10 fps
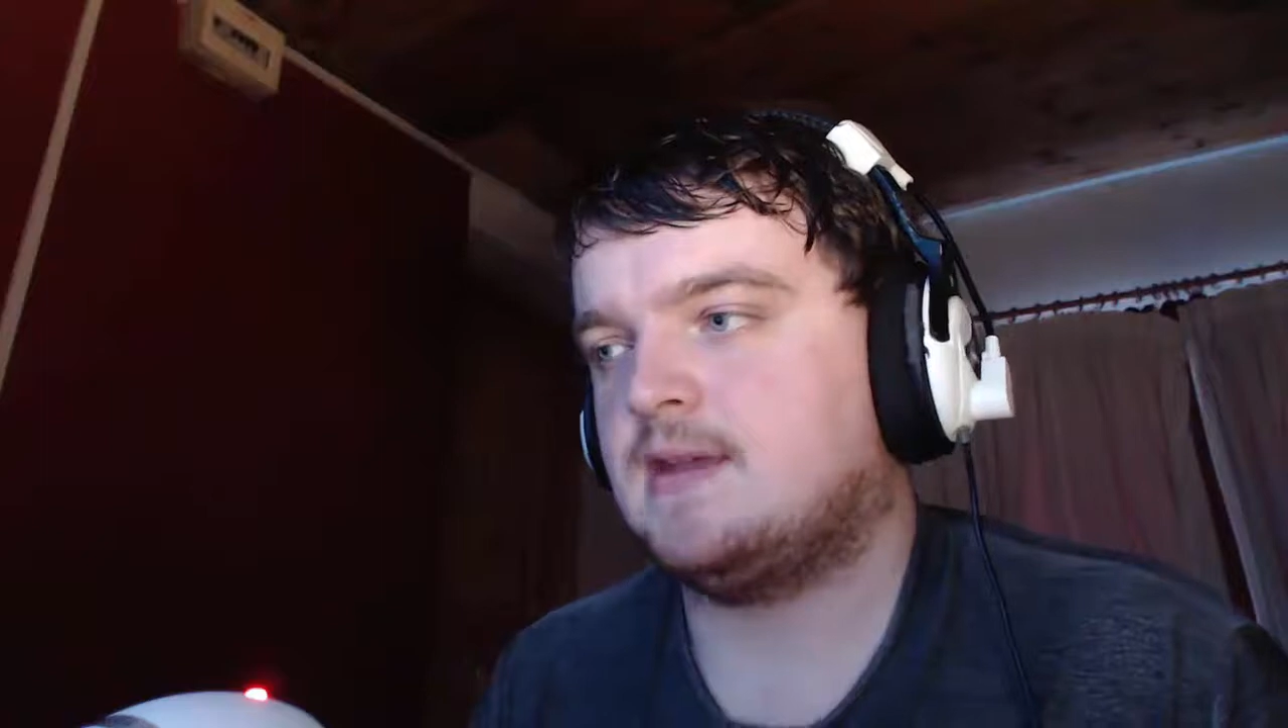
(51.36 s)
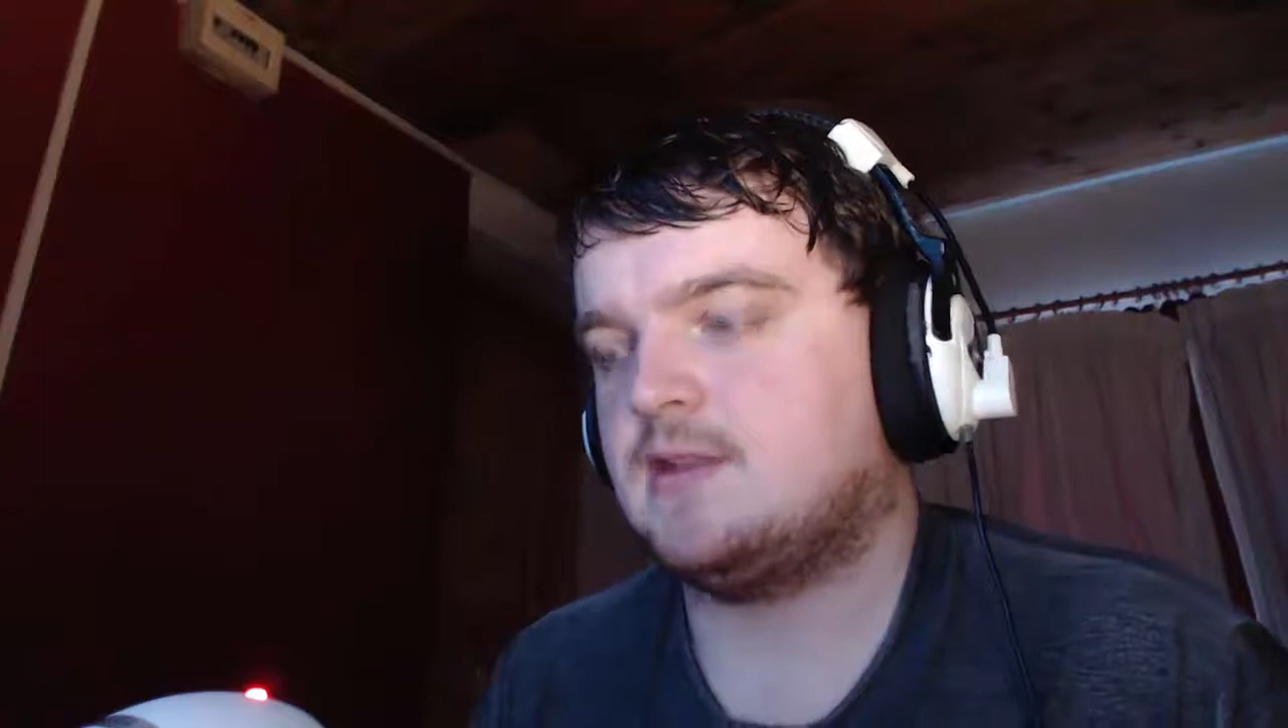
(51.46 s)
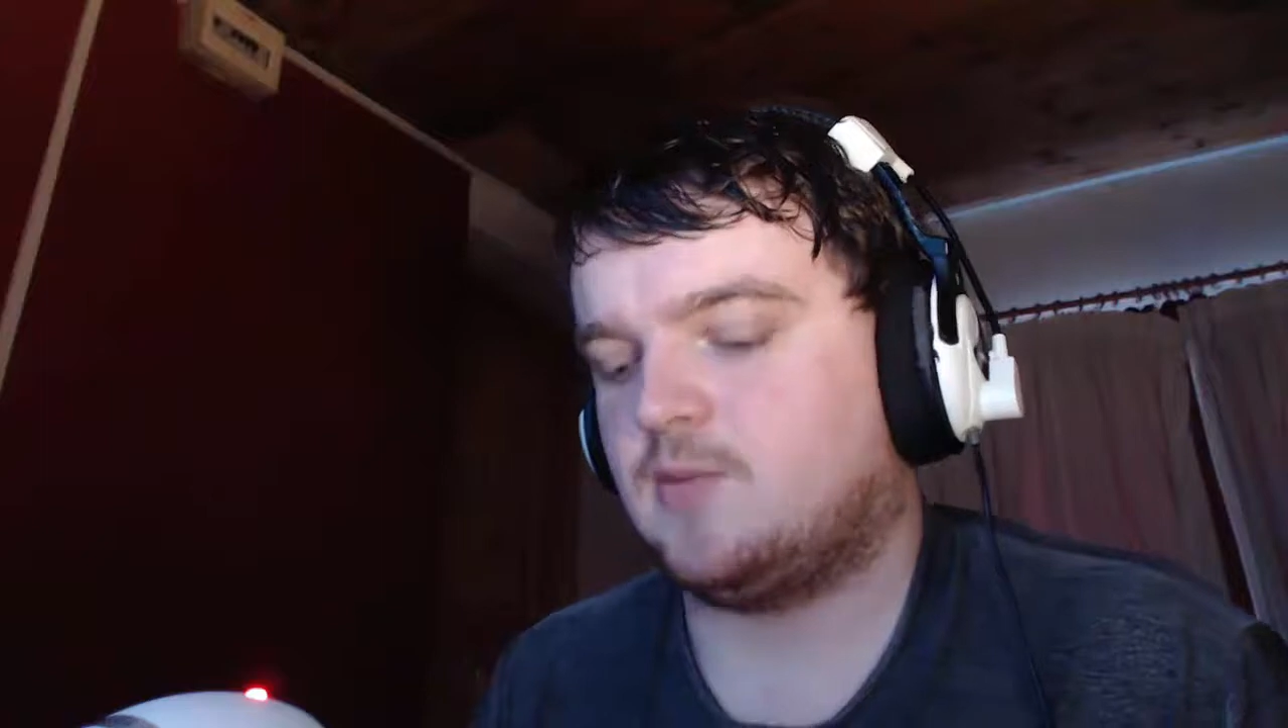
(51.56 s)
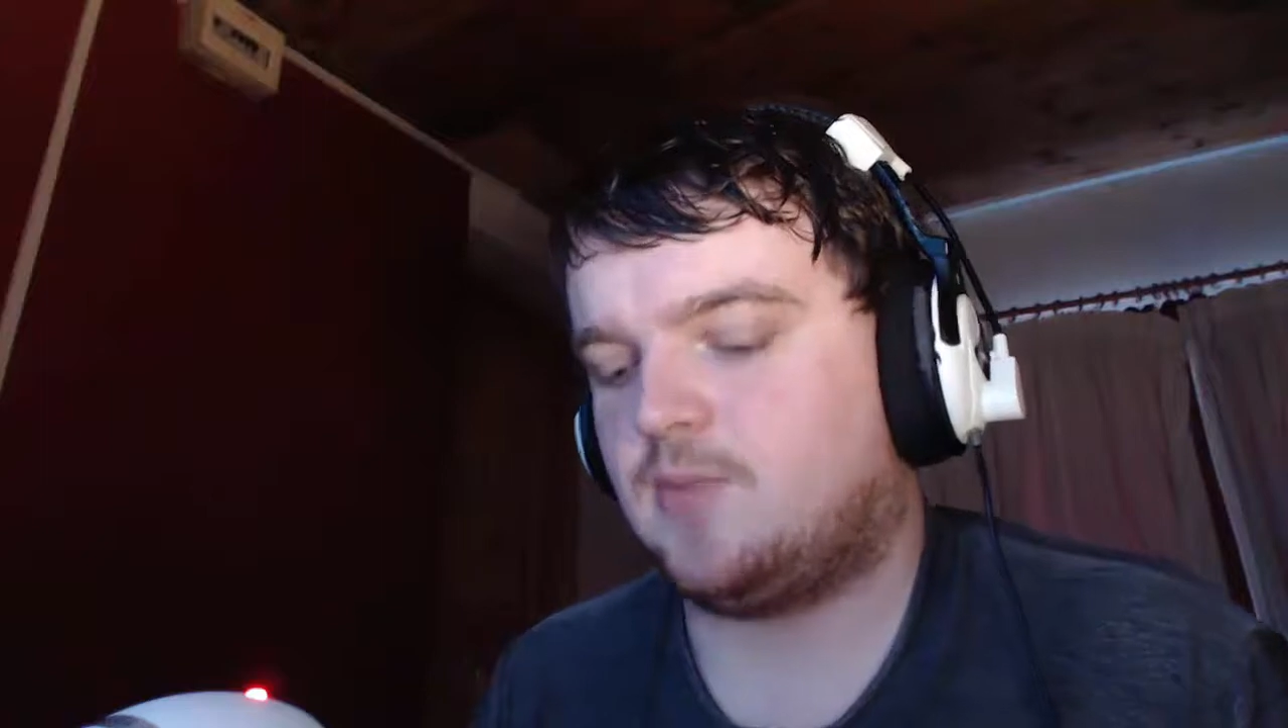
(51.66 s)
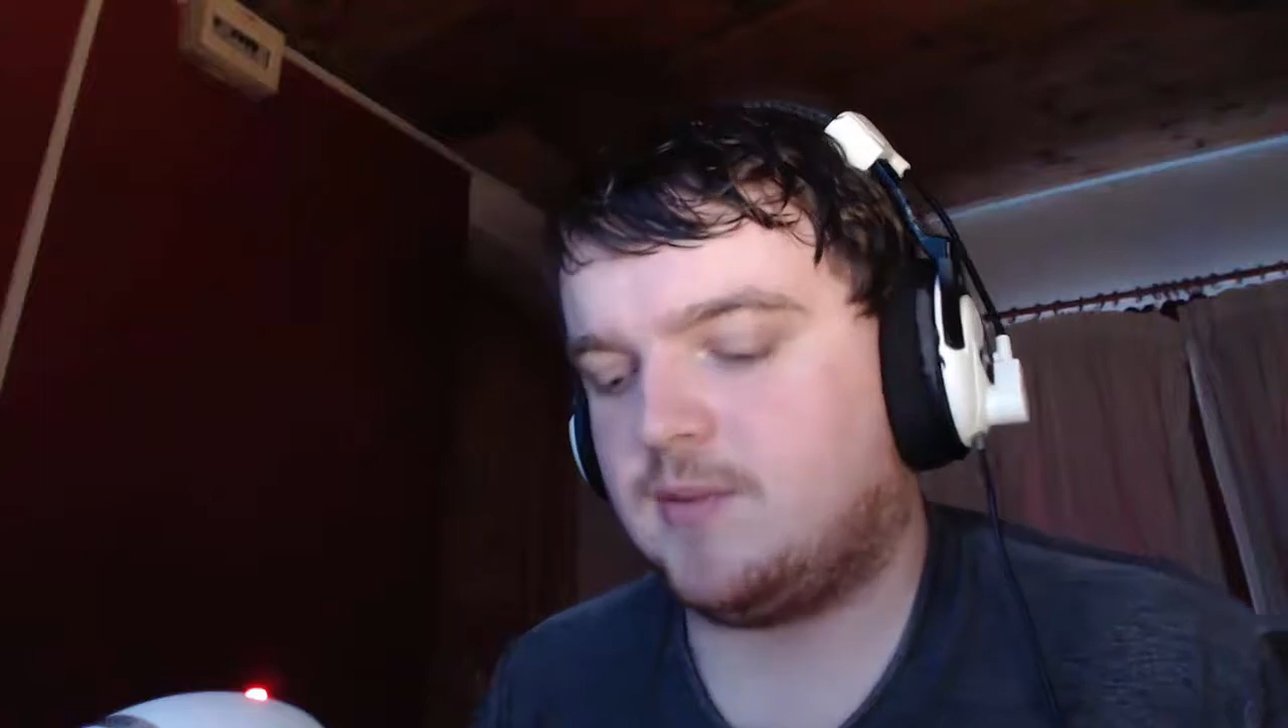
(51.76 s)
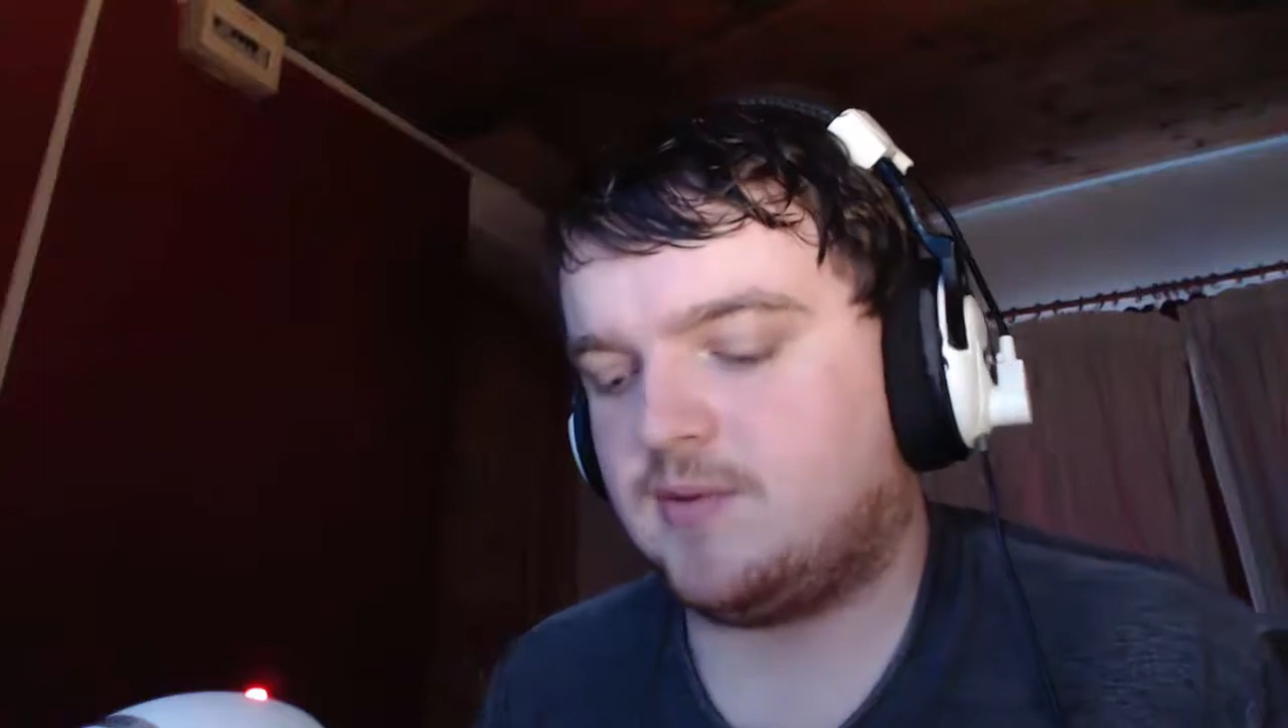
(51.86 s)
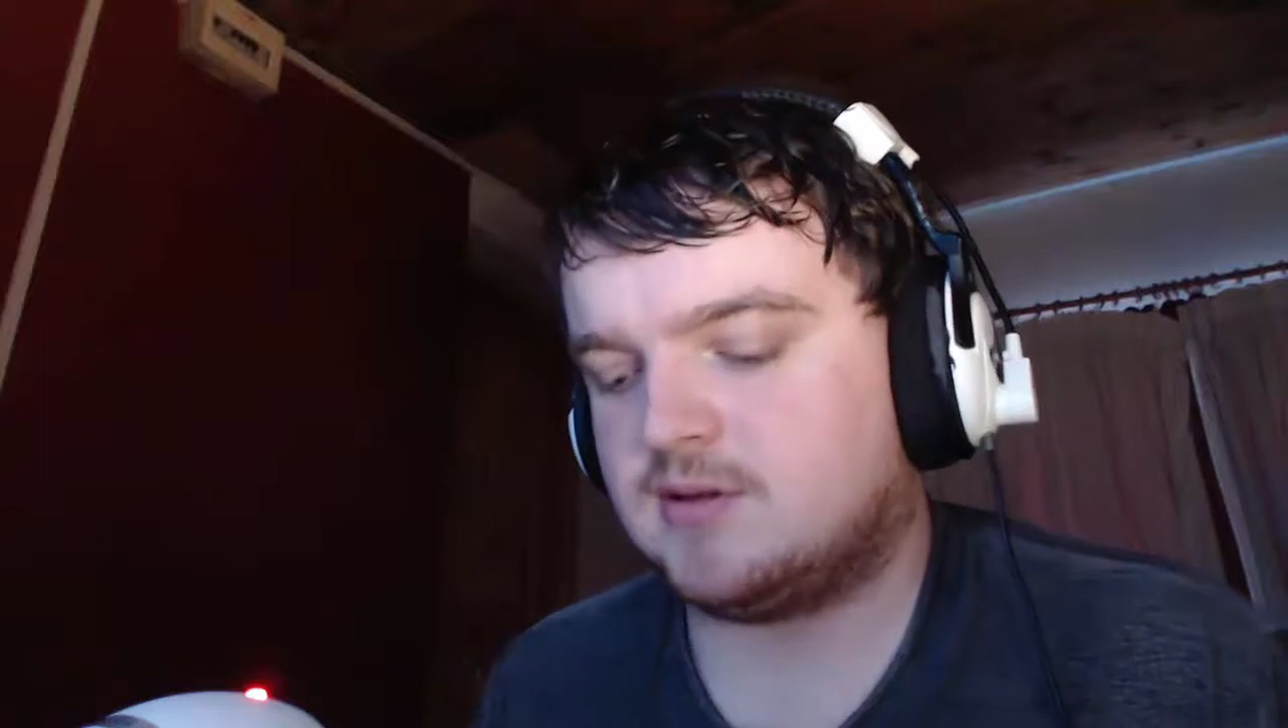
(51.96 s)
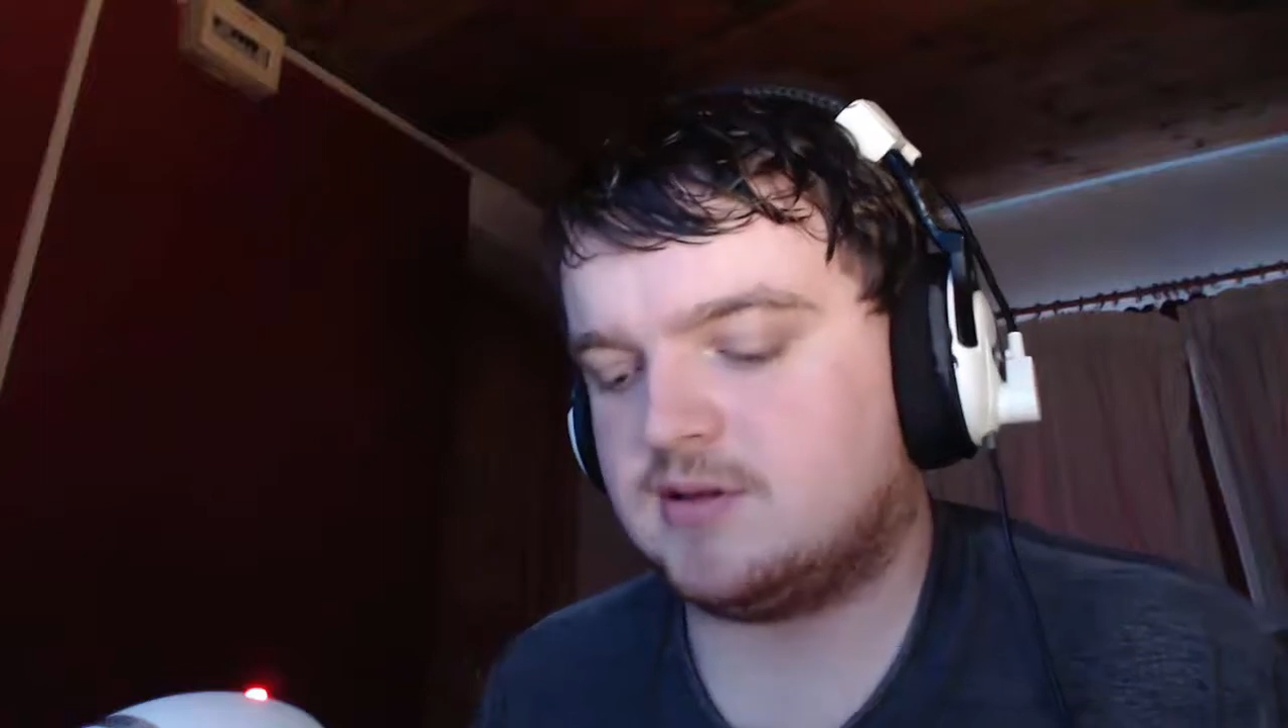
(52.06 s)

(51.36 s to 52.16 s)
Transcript: the people